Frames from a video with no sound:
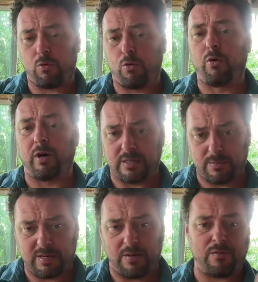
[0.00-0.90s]

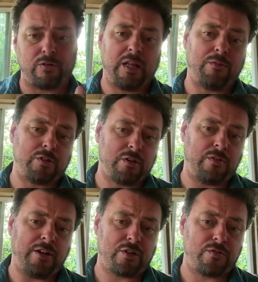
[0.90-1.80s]
organisms have different levels of
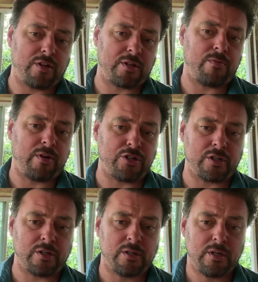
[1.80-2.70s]
digestive system
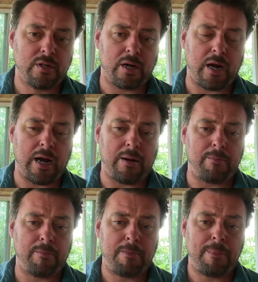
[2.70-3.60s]
function.
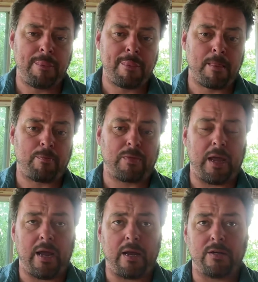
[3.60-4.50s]
Um,
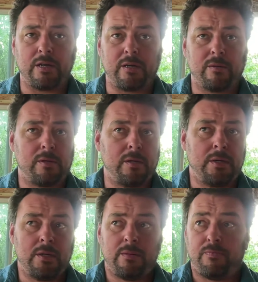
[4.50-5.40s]
and
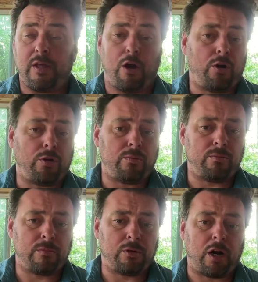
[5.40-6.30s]
yeah,
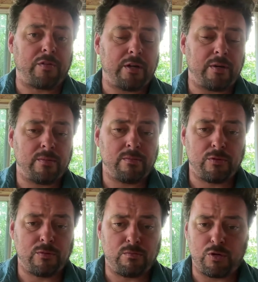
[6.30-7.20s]
all larvae
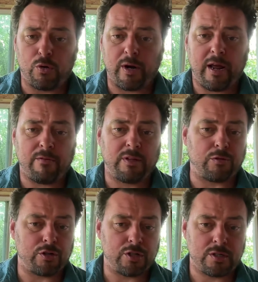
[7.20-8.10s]
don't have
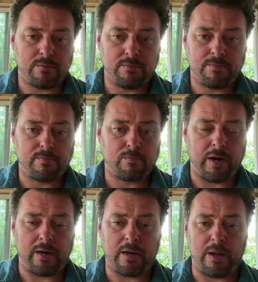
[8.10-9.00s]
livers,
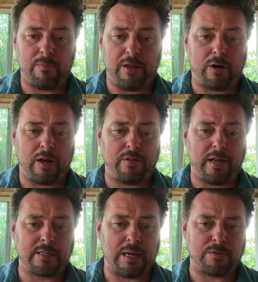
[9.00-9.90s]
right? They don't have the
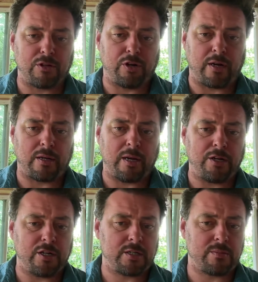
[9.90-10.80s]
enzymes in their gut to
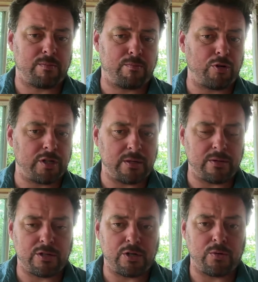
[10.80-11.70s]
digest
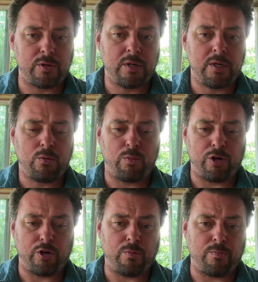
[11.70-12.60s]
protein. So
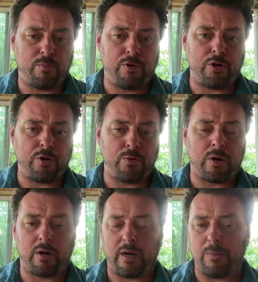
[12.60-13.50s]
when your
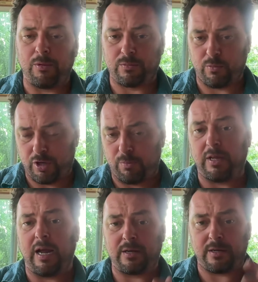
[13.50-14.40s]

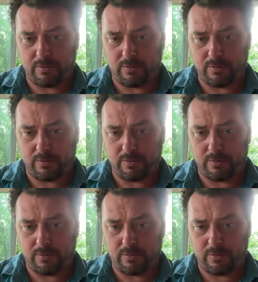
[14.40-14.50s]
plant